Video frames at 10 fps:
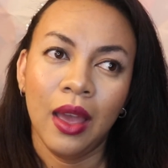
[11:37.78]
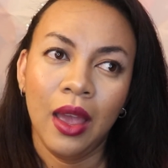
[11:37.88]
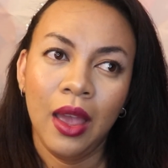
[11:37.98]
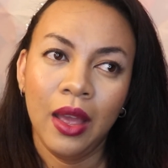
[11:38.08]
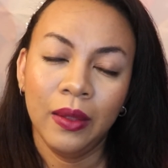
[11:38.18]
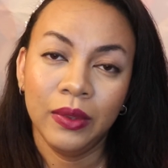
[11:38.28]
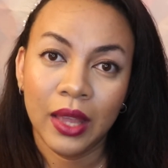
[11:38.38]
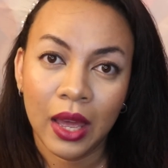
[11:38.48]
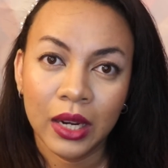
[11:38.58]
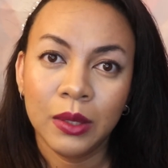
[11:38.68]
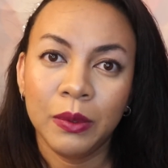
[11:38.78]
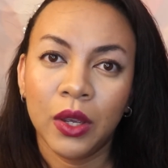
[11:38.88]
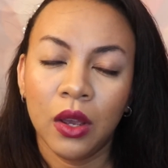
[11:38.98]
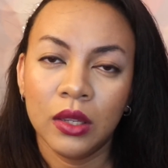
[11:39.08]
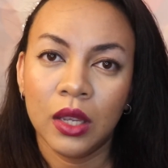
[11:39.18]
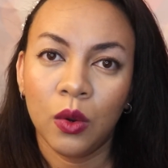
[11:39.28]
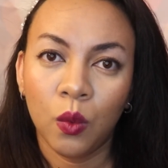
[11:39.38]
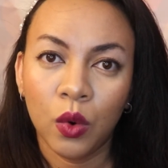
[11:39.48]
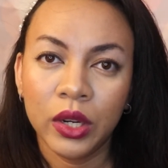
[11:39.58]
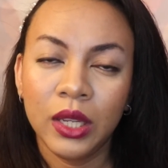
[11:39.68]
And that is because I
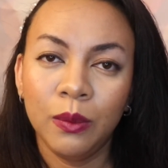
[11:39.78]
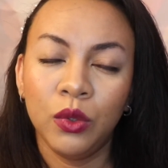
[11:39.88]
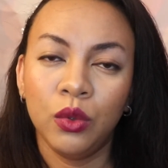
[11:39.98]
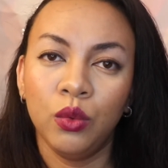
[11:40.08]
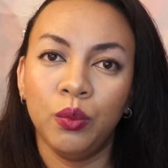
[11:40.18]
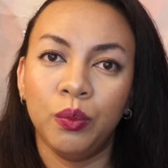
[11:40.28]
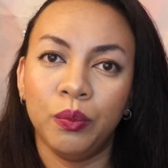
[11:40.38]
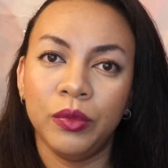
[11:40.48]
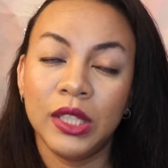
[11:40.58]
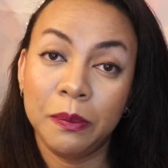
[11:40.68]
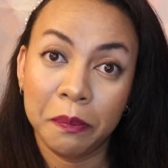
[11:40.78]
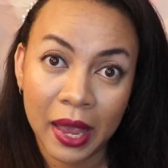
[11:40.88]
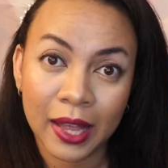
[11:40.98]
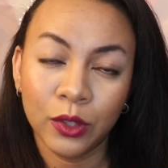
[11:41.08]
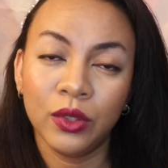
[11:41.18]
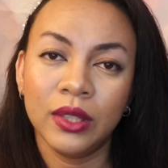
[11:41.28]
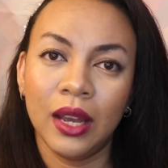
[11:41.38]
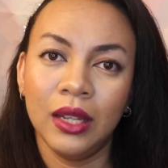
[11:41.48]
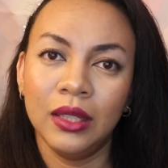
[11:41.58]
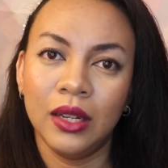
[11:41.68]
don't want him to depend on
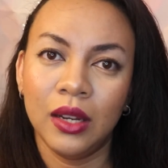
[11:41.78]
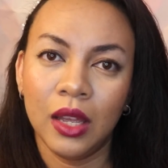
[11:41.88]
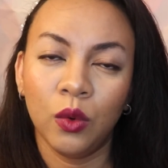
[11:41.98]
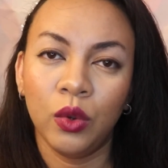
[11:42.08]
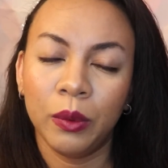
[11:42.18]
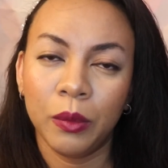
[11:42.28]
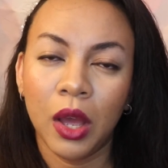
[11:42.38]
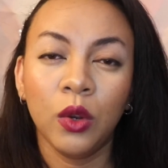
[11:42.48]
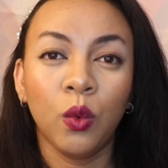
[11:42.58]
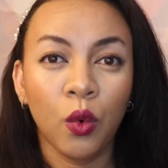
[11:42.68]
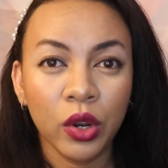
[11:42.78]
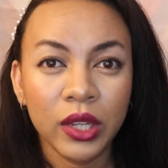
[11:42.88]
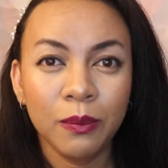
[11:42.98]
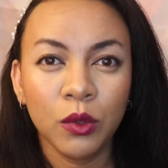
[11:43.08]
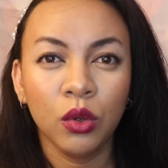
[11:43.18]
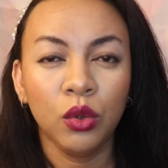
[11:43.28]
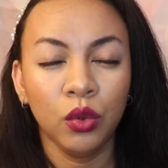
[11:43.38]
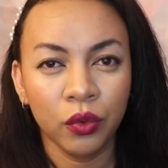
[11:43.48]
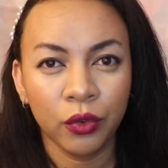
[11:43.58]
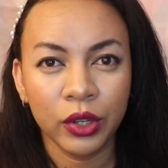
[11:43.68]
that, and I don't want him to
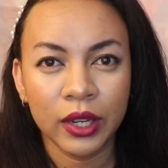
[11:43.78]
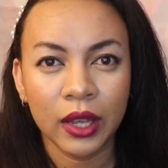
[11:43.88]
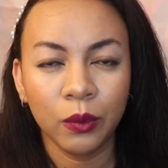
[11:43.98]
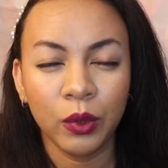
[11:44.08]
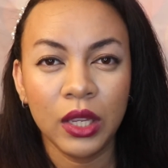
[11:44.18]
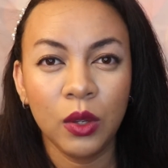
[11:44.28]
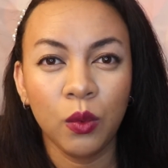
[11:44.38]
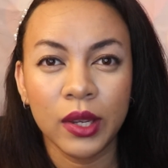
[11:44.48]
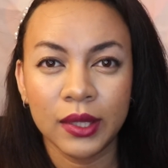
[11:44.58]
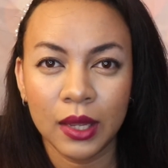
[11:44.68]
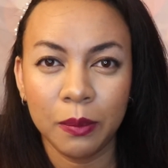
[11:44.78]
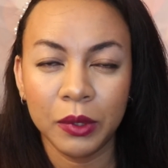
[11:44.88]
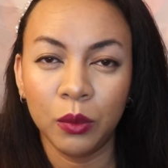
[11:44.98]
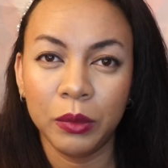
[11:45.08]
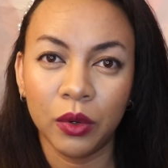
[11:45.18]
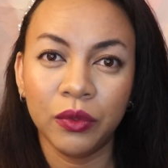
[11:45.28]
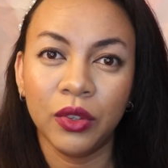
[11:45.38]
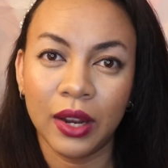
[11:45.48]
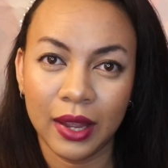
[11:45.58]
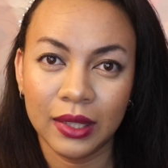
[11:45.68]
look for that when he wakes up in the middle of
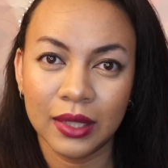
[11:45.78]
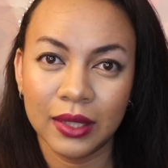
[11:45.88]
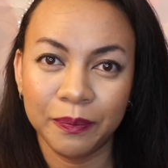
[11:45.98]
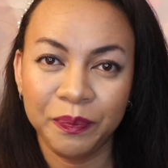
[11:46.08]
the night.